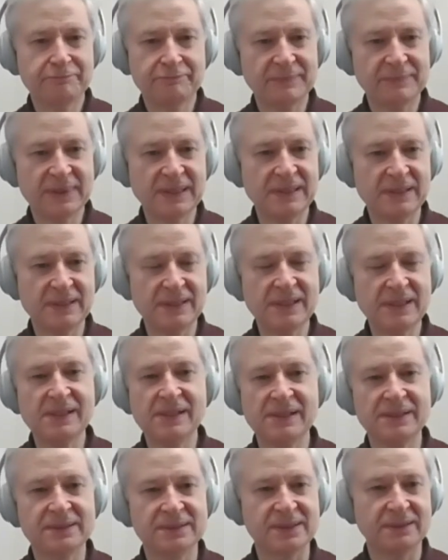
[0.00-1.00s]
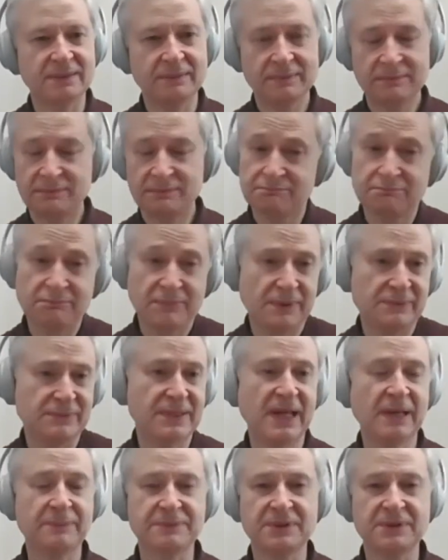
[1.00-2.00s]
he, he is a is an
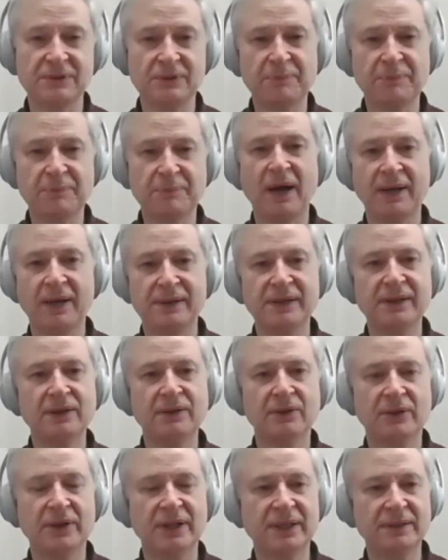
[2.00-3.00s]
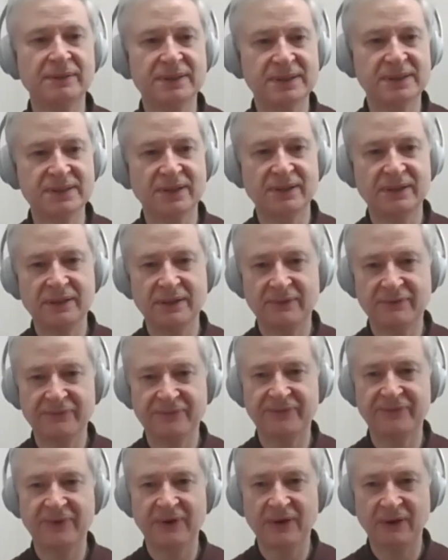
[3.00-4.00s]
absolute pioneer in the study of,
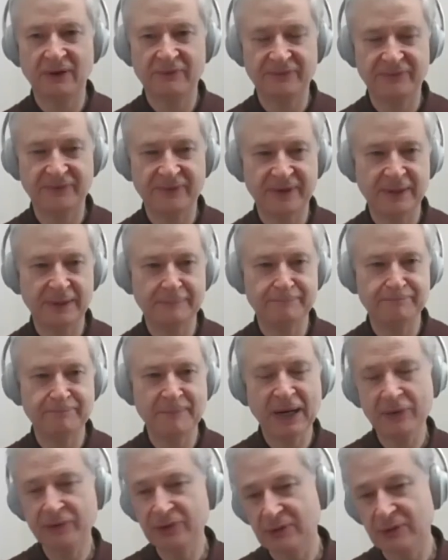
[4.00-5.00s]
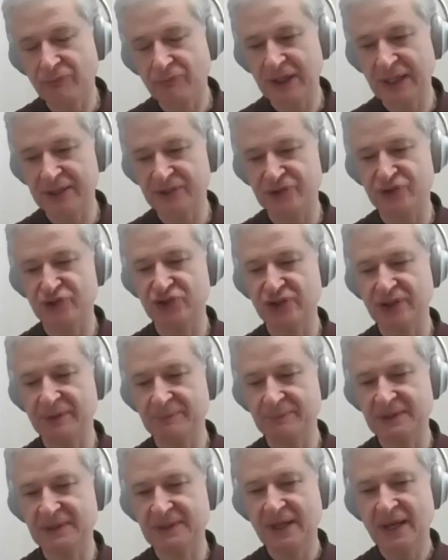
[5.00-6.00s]
of uh, marital
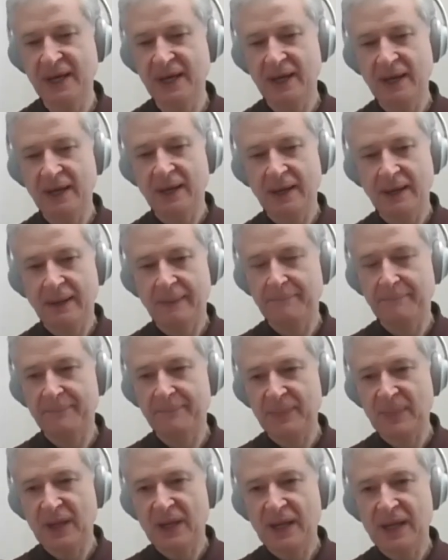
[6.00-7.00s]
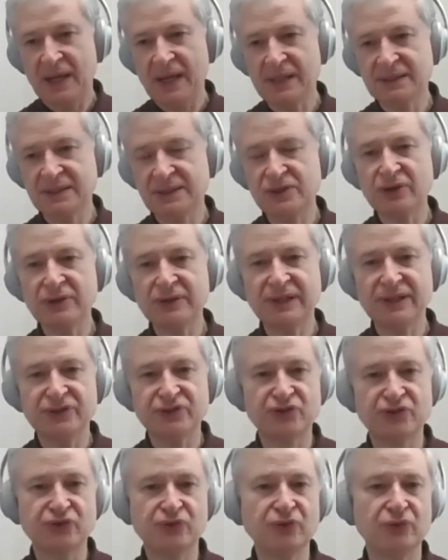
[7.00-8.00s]
relationships. It's certainly
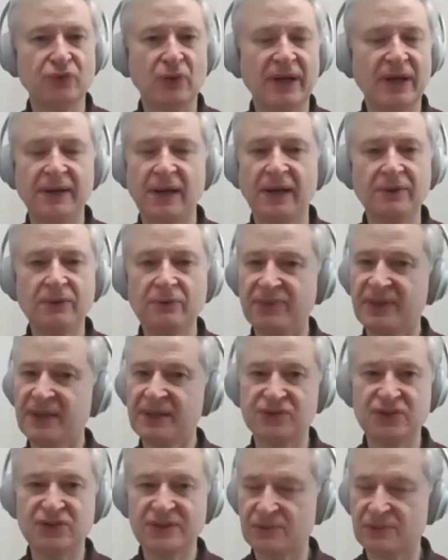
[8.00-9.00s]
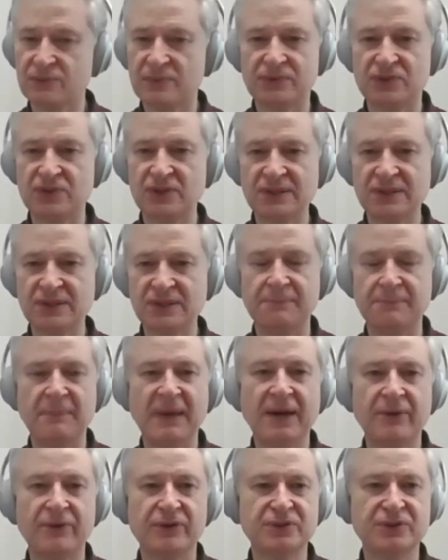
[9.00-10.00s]
true, I, I don't think just, just in
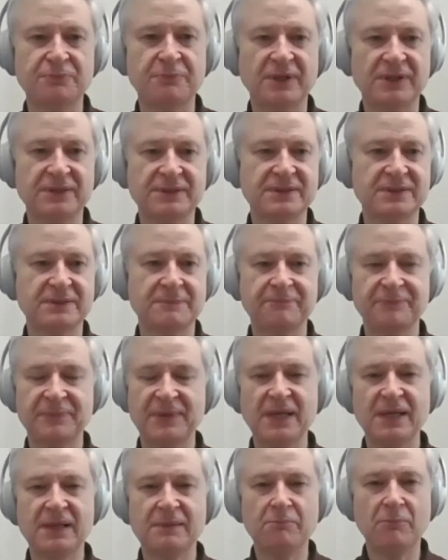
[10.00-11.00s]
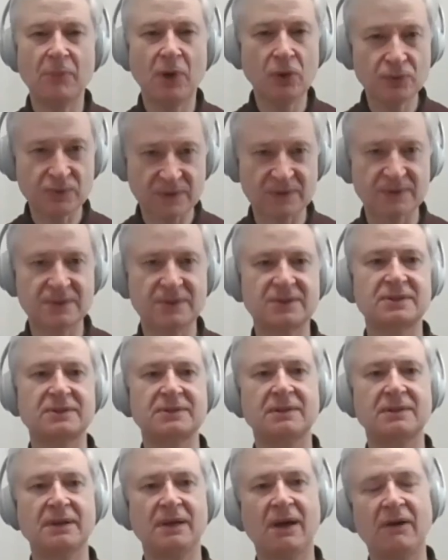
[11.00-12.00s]
marriage, but in most
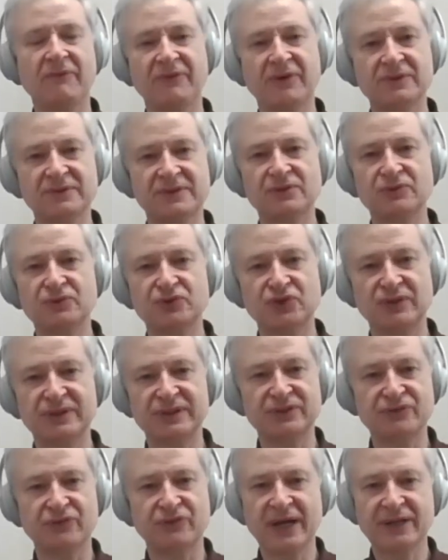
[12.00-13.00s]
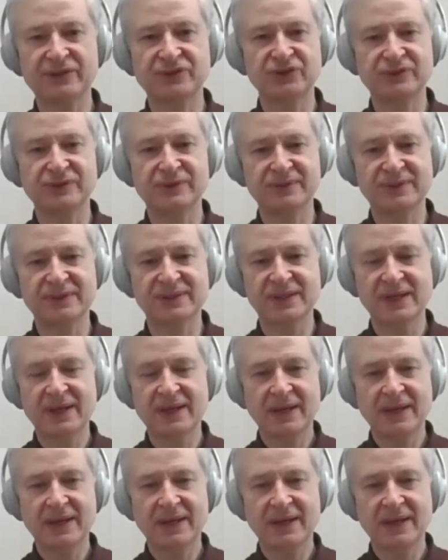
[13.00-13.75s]
of our social interactions,